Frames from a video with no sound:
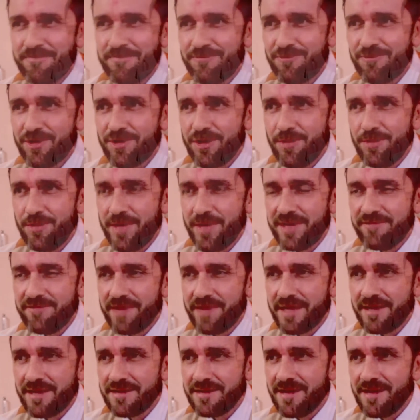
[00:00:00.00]
When nobody
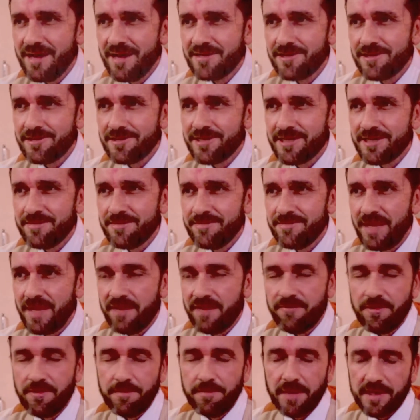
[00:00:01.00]
recognizes him,
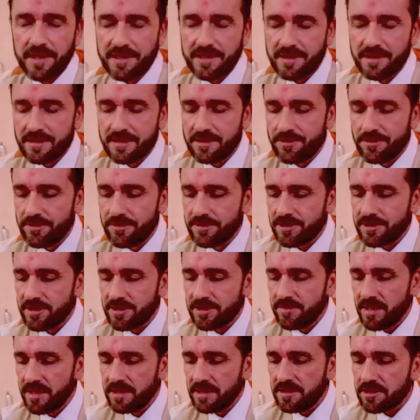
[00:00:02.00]
everybody ignores him,
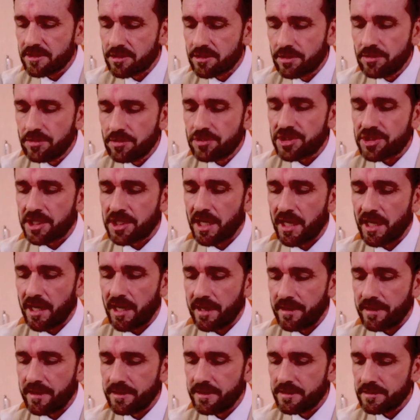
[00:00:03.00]
and he's too
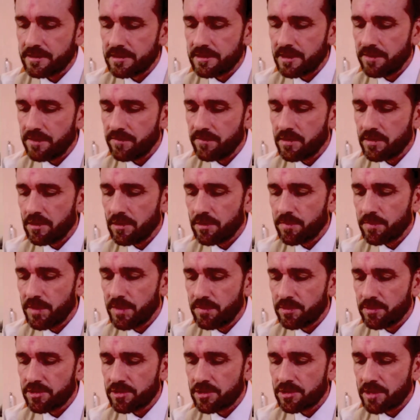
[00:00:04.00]
shy to even look
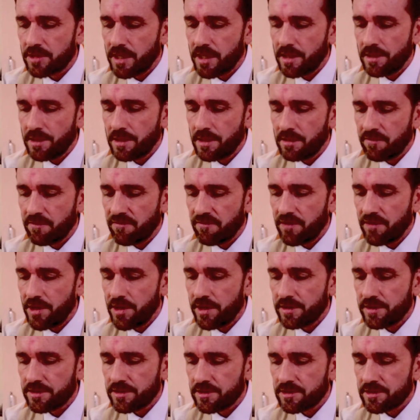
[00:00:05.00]
people straight in the
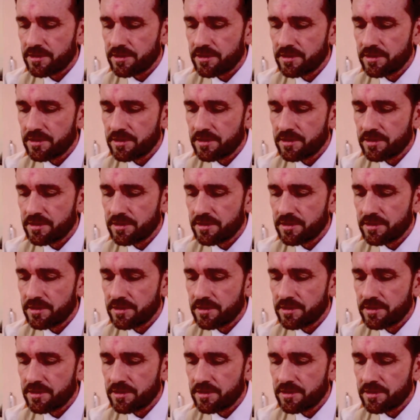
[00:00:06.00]
face.